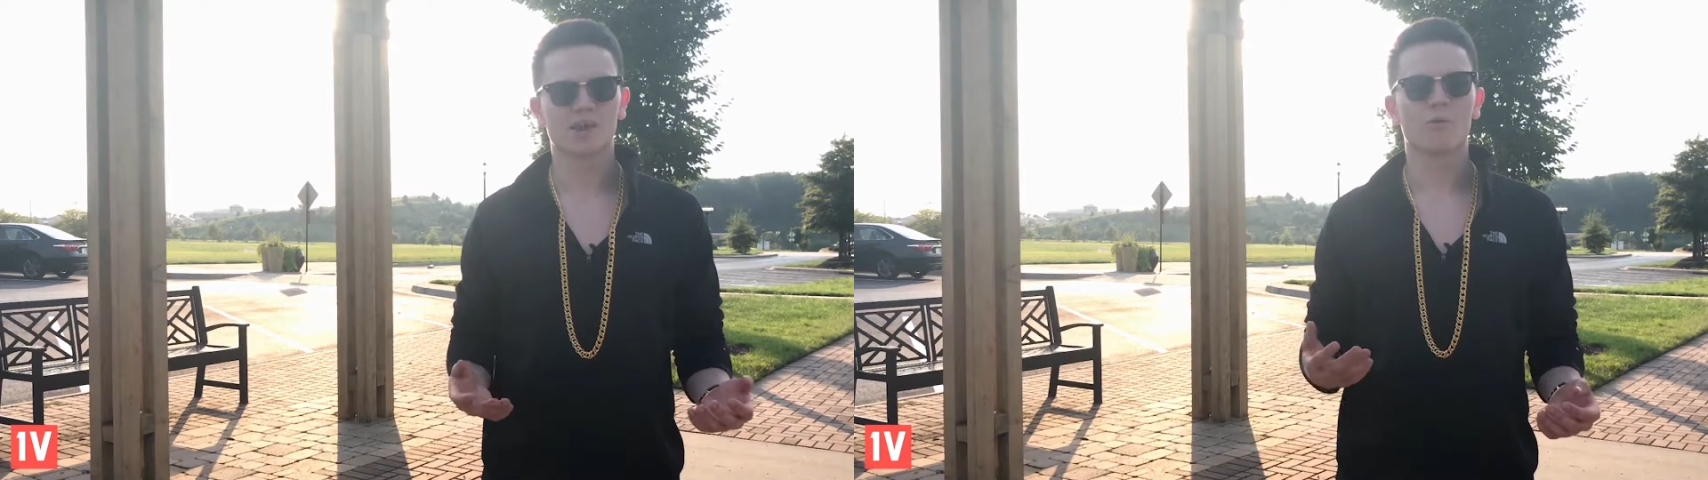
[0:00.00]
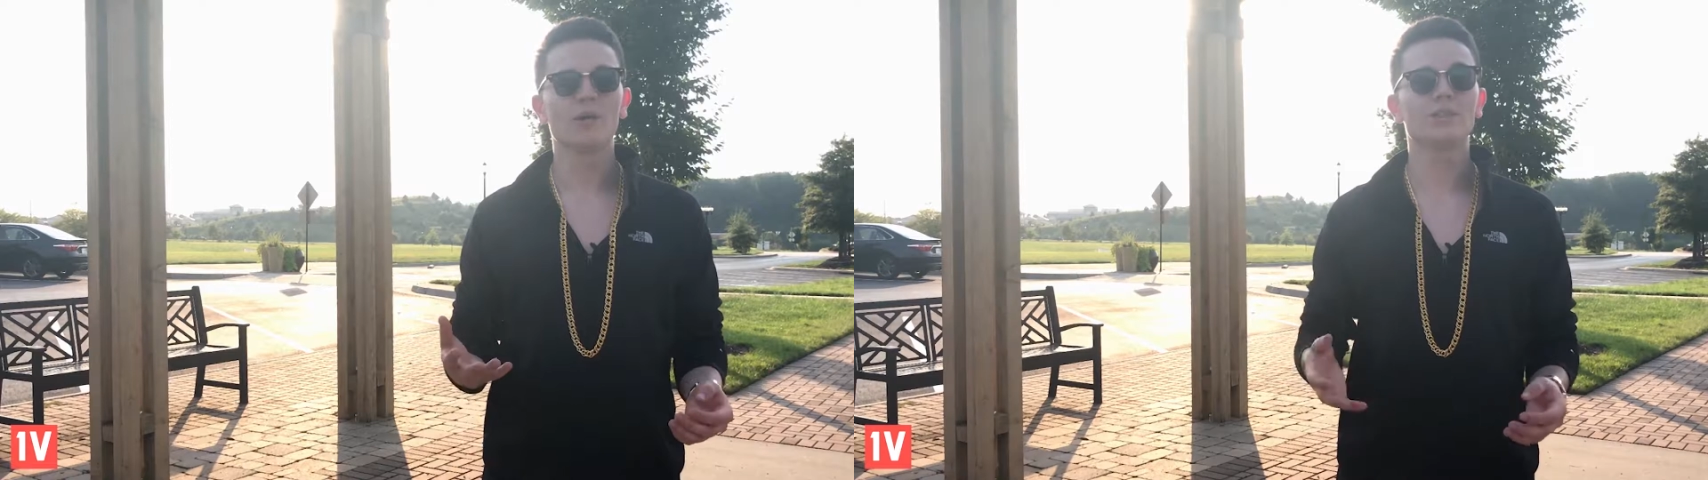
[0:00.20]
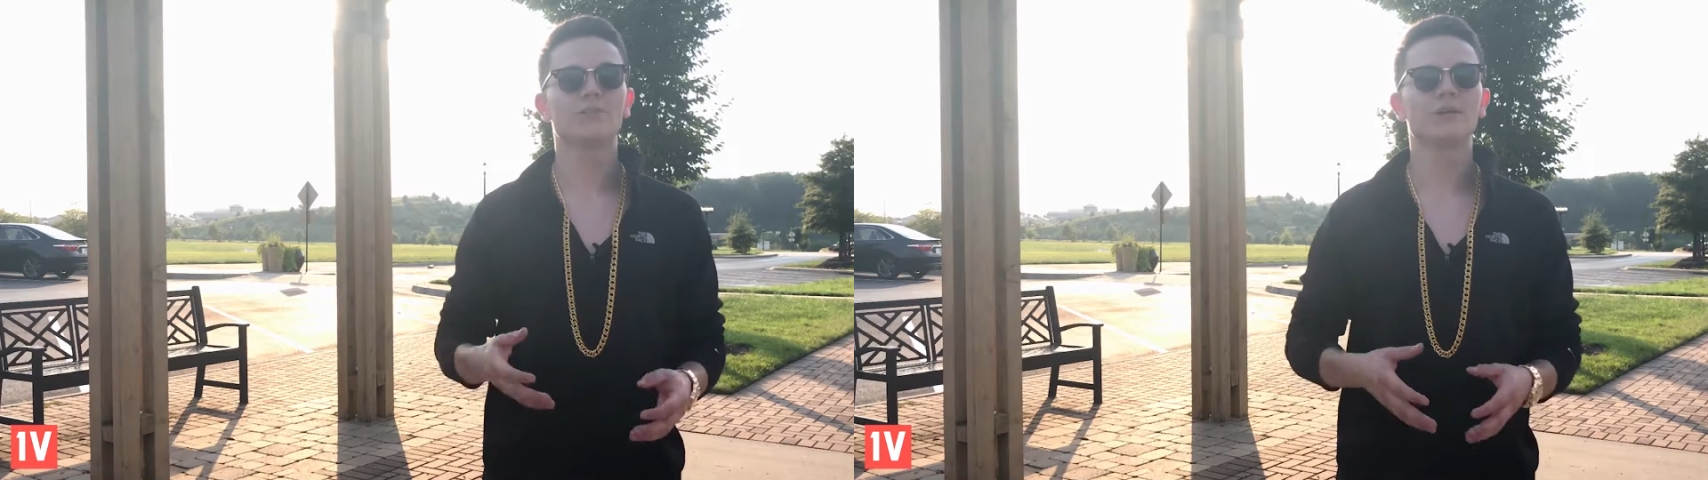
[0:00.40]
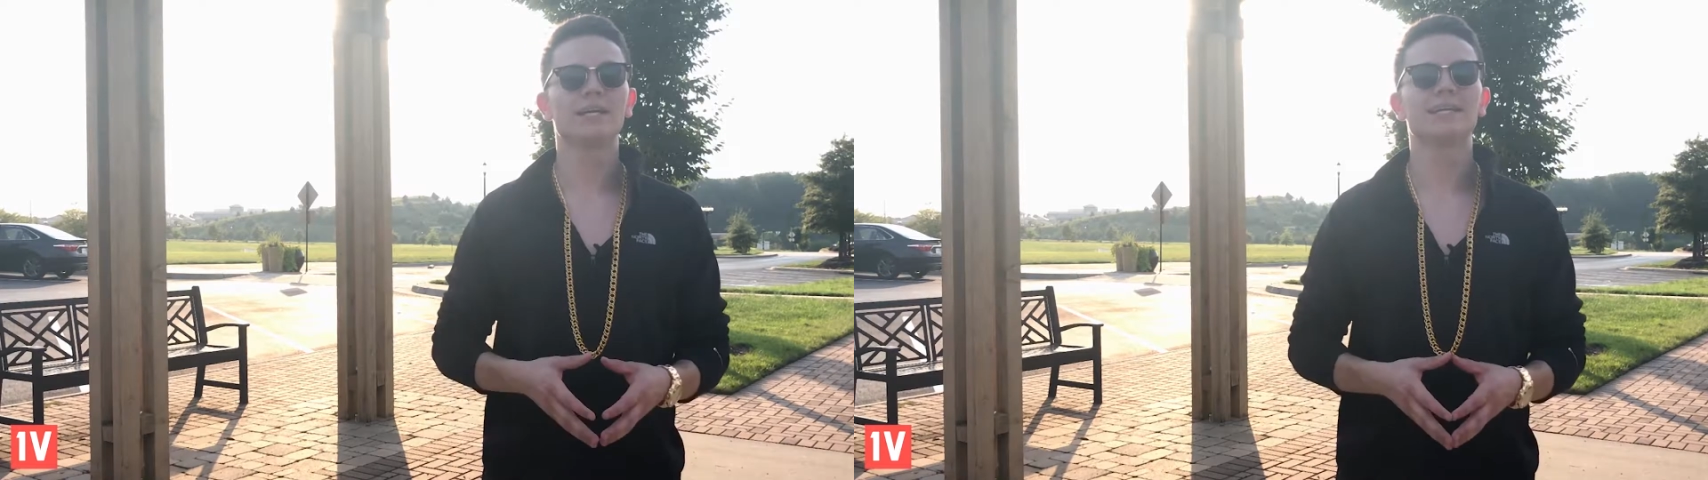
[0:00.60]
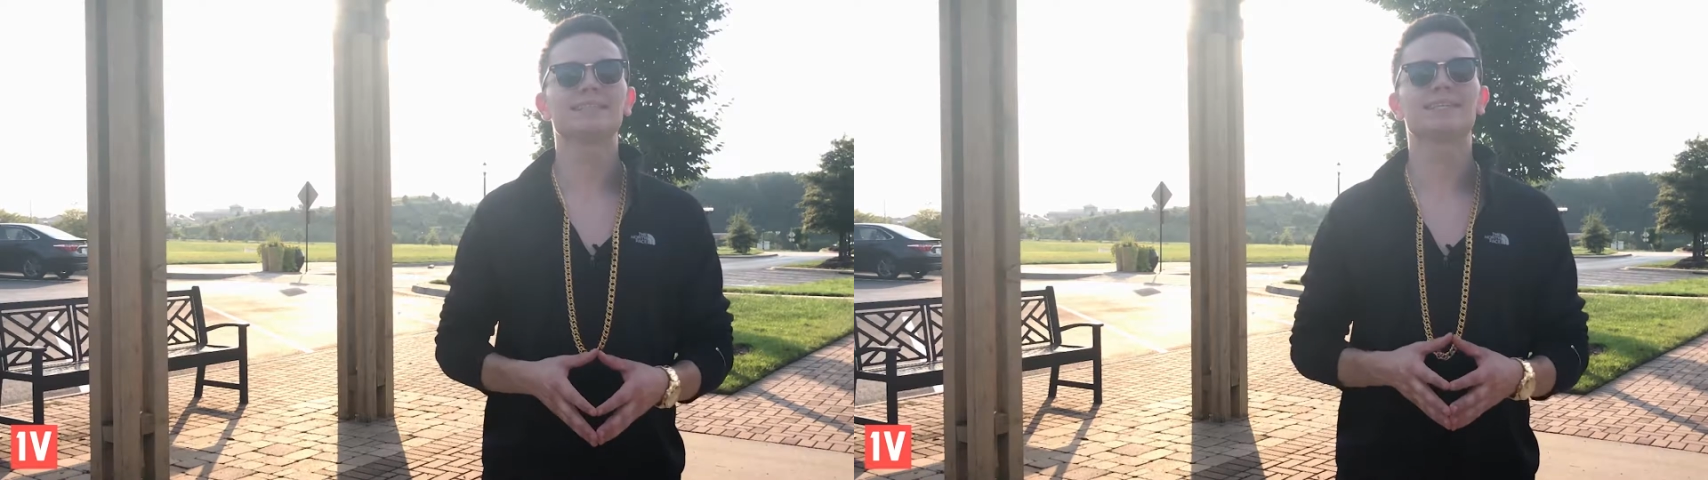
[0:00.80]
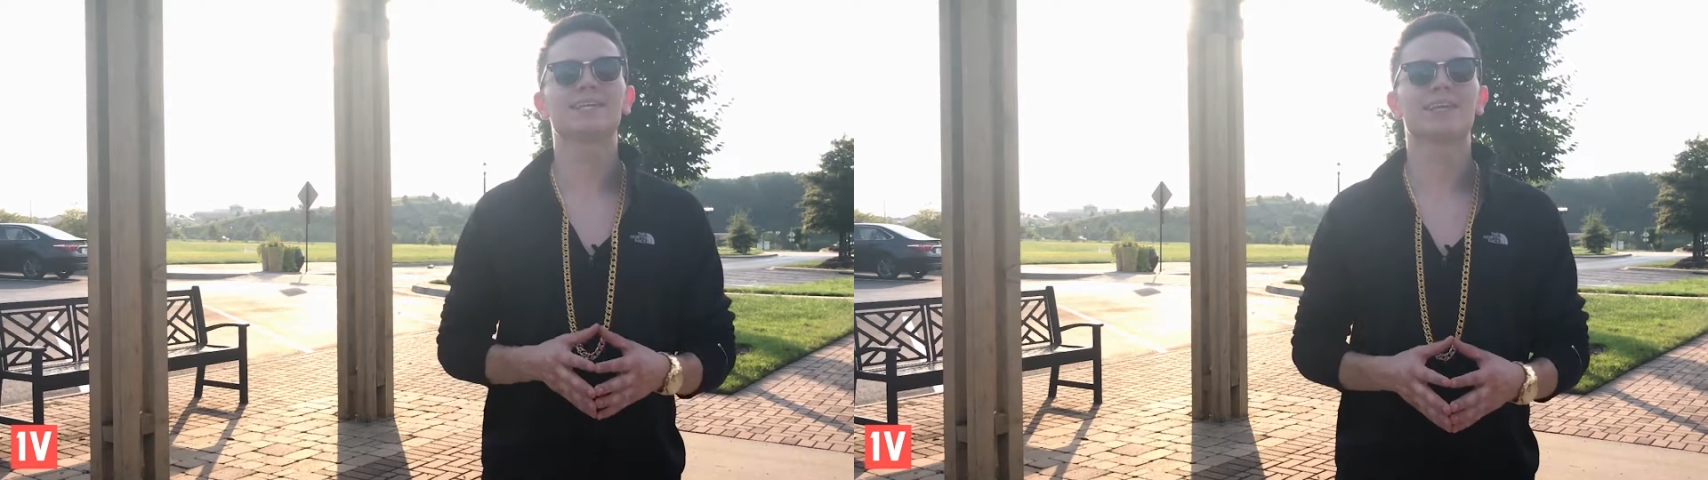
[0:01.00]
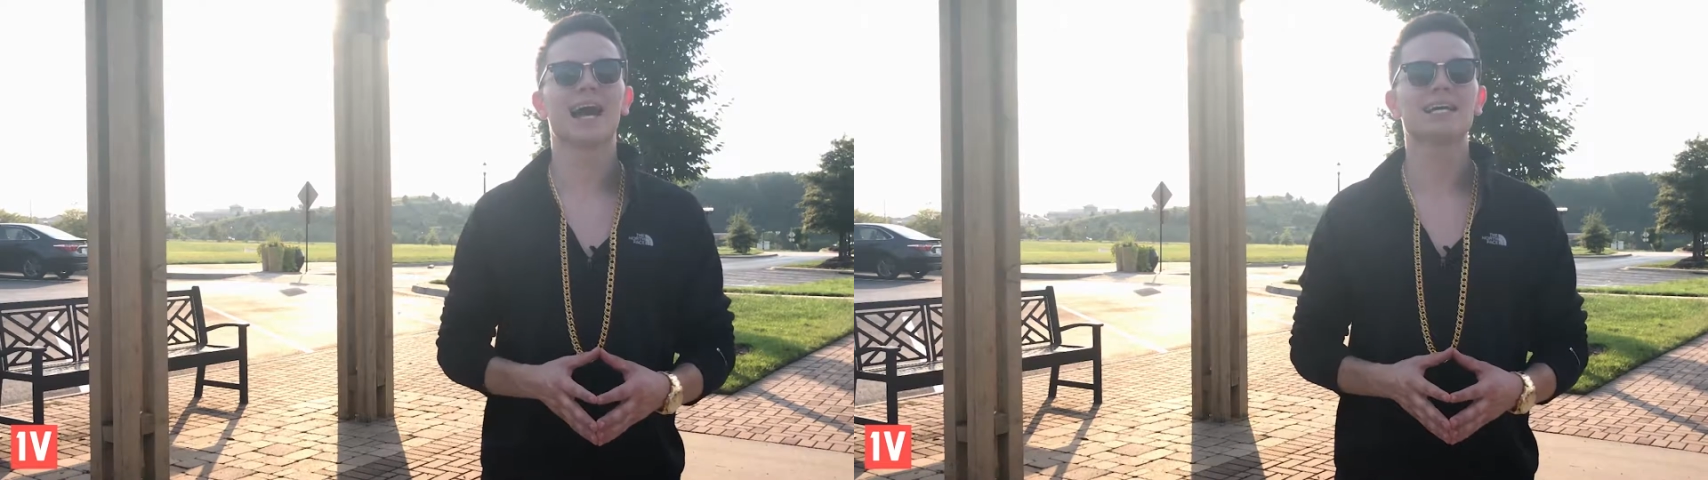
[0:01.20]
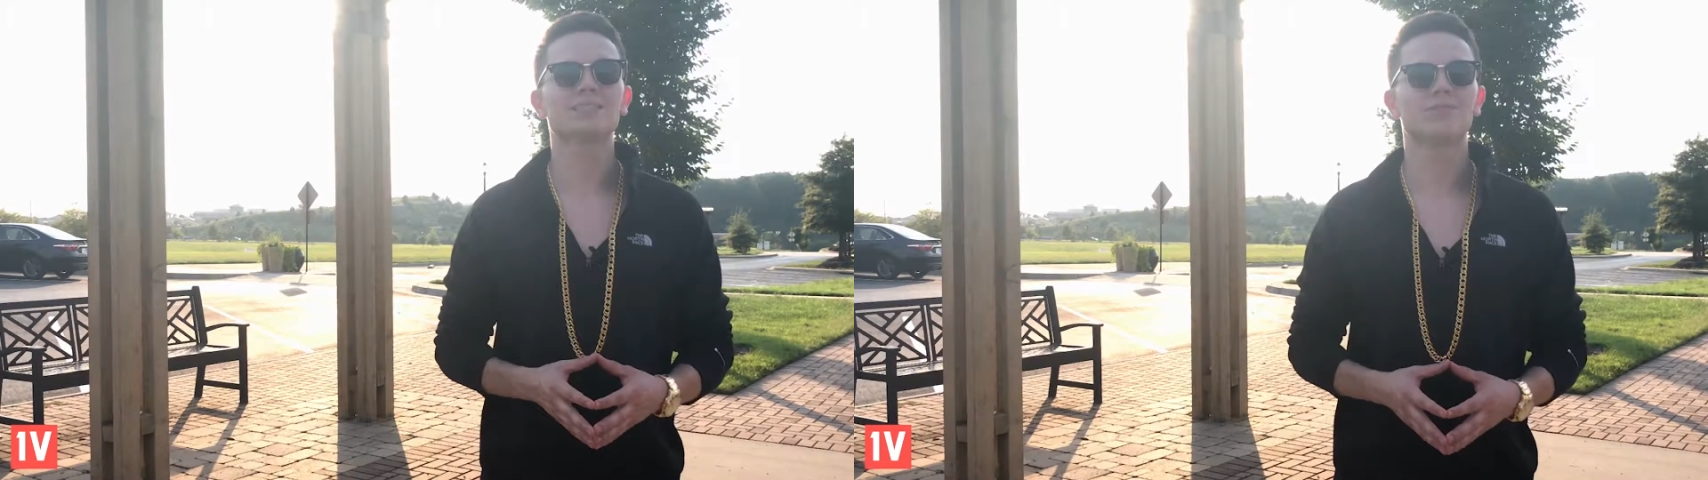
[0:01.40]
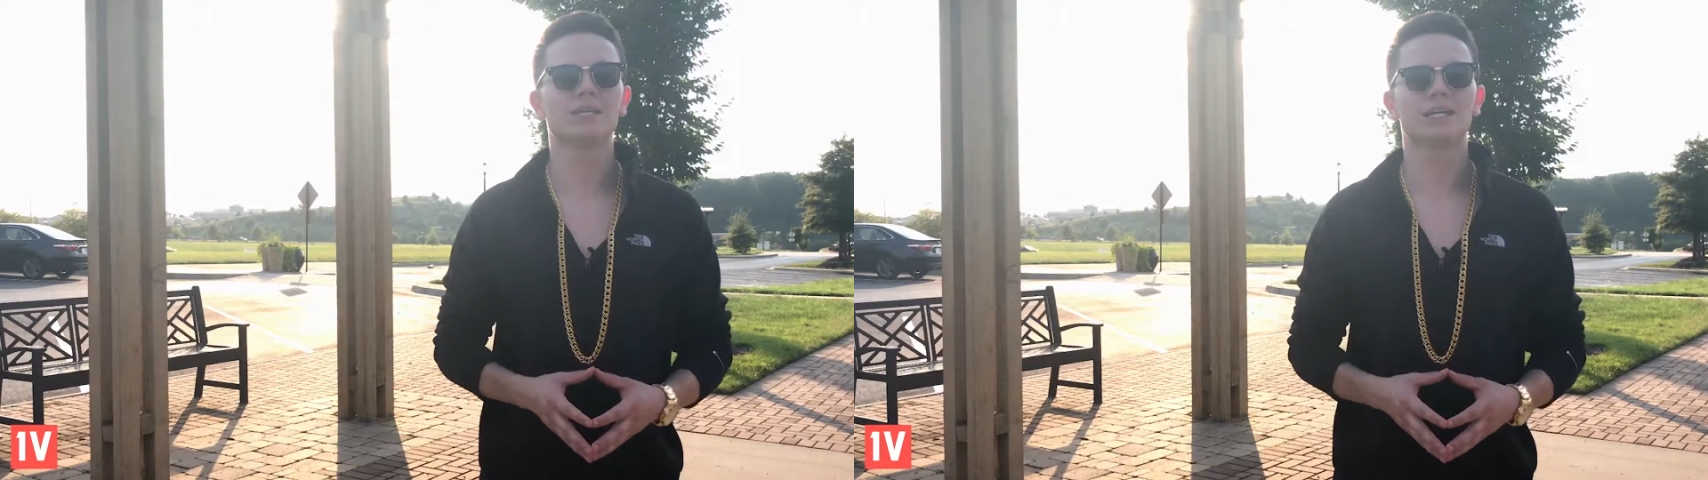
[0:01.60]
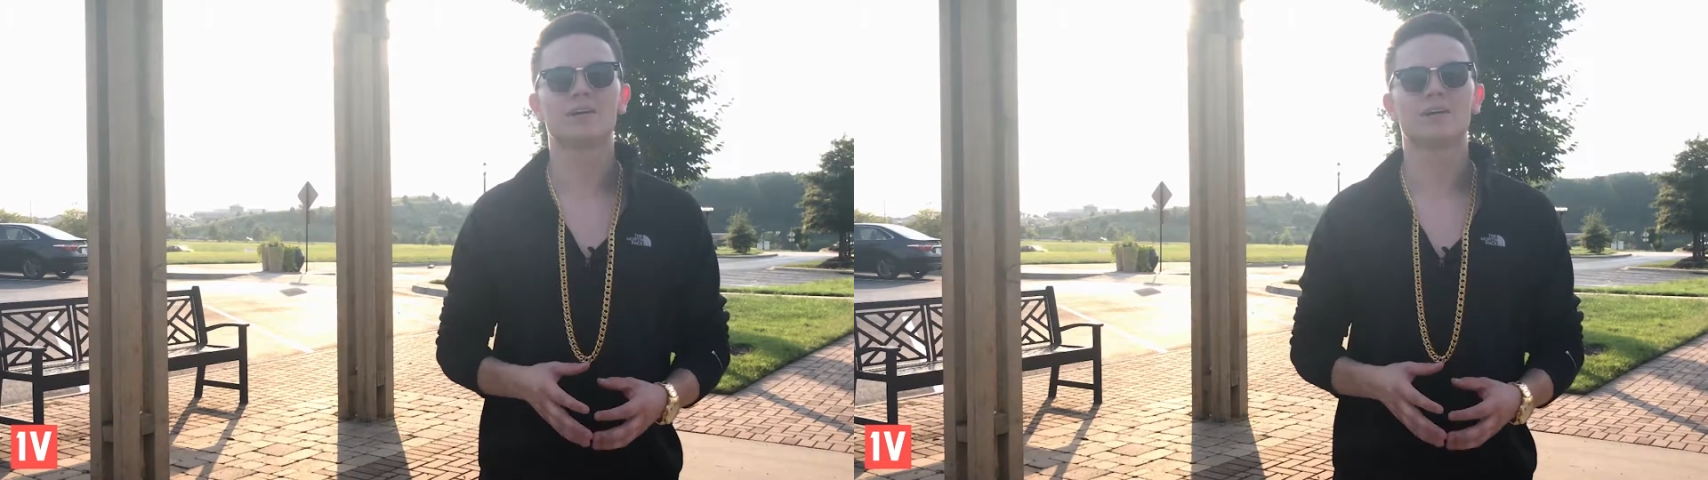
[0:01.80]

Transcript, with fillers: Week three is the last week